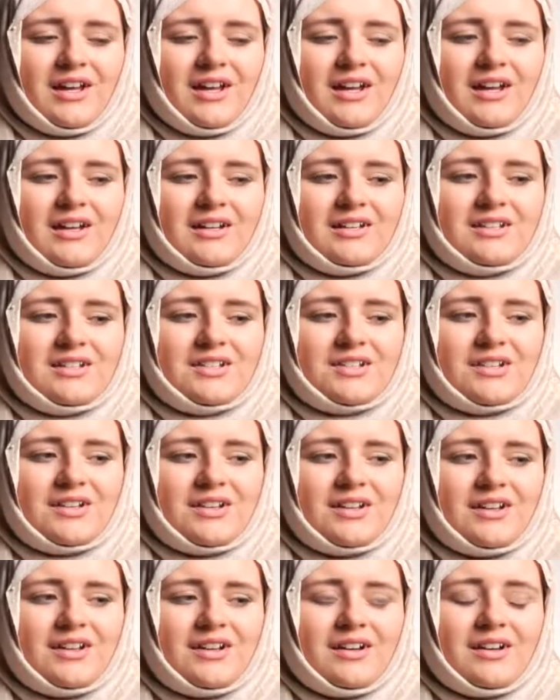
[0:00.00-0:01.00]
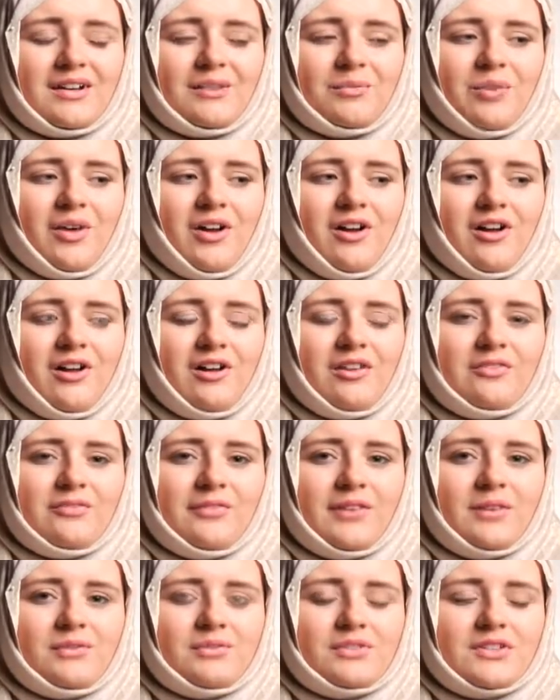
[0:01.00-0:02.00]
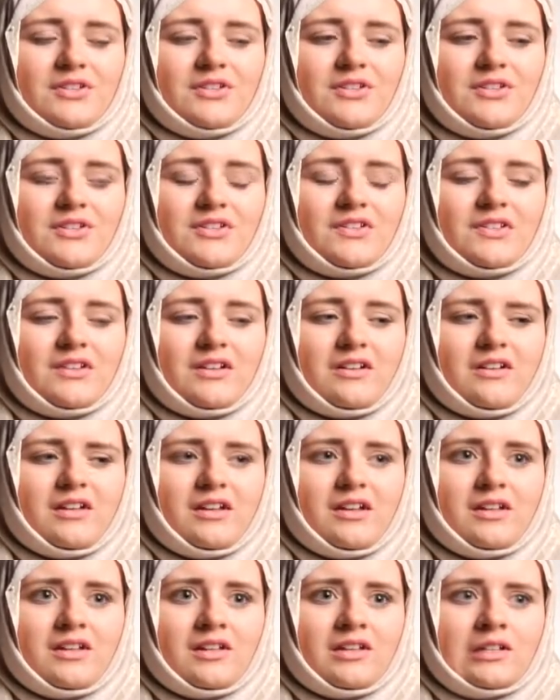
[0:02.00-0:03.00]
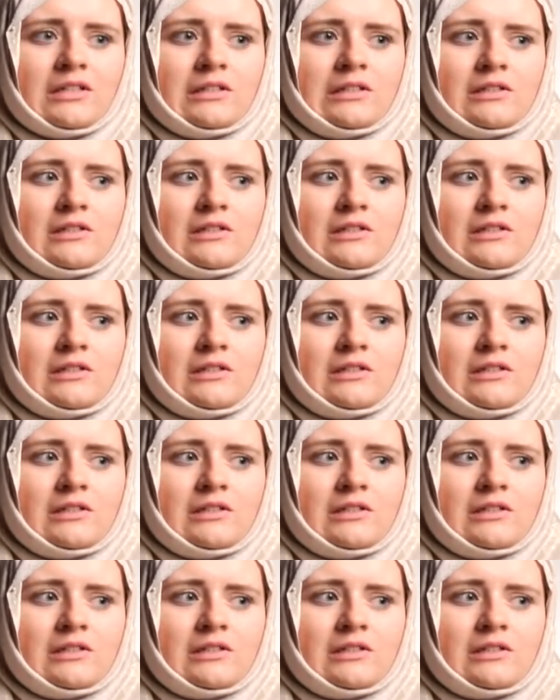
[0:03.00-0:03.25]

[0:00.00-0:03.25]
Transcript: And part of me was just like,